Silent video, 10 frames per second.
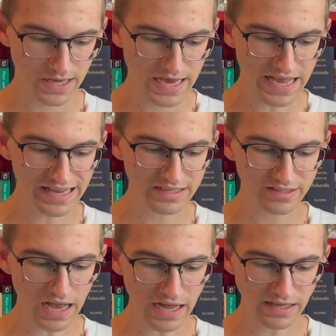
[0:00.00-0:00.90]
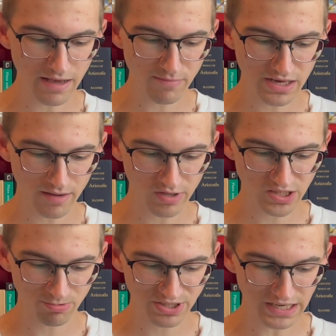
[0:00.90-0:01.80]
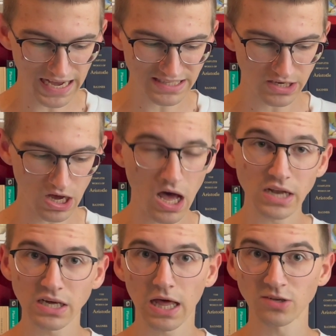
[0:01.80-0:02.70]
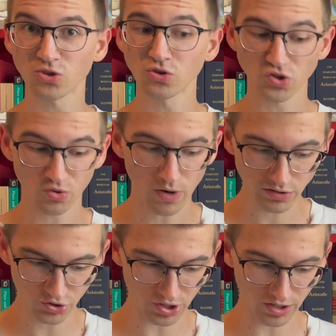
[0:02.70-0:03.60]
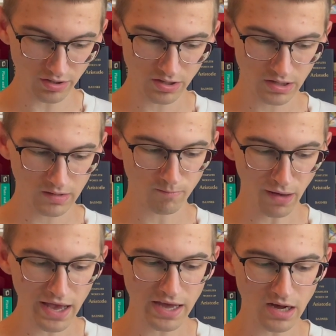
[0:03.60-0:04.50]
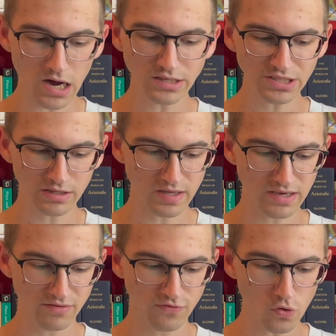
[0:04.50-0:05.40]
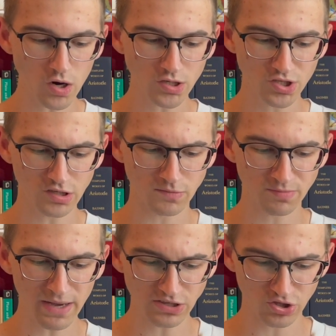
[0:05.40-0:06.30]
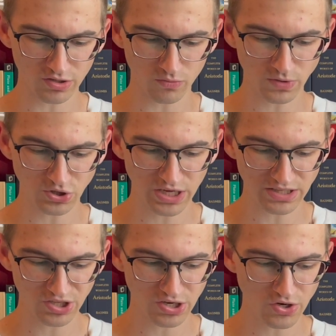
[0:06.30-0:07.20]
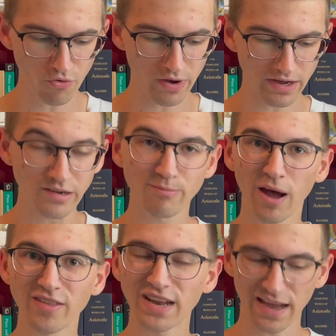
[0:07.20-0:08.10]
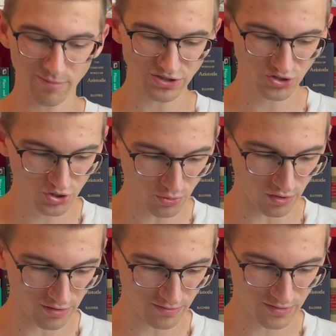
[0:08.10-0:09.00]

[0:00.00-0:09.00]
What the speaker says: It does not yet become explicit as an ontological structure, but ontically for our circumspection, which gets annoyed by the damaged tool.